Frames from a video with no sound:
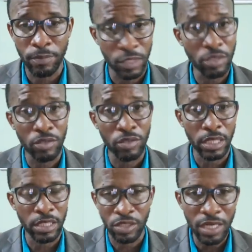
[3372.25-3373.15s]
Just know that.
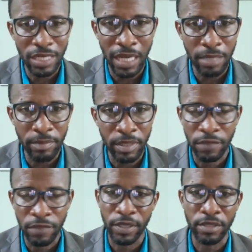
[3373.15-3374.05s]
It's not an animal in the
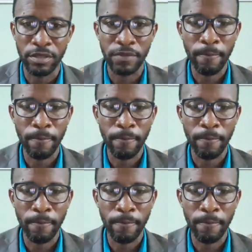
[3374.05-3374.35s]
field.